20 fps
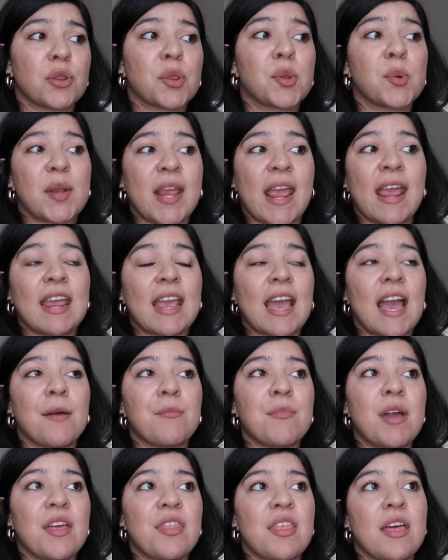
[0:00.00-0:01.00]
3
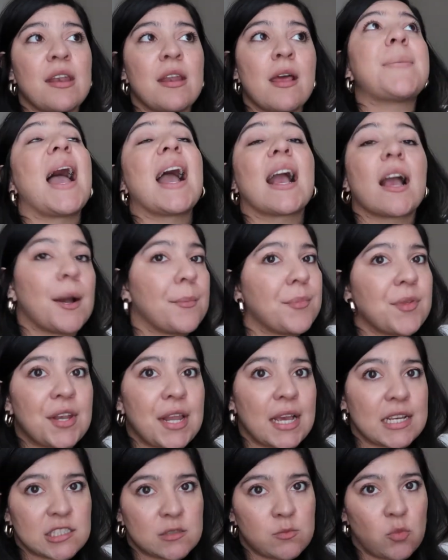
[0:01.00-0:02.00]
a.m. and then back up the
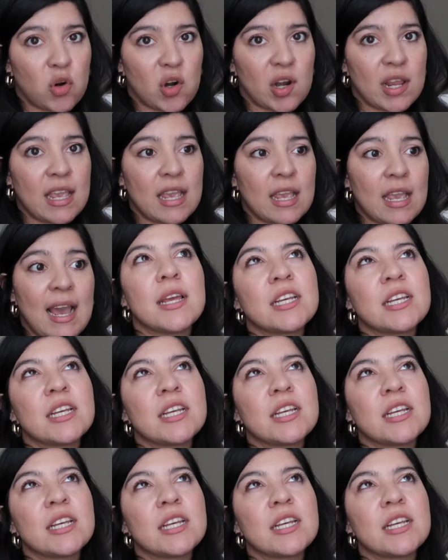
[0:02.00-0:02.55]
next morning.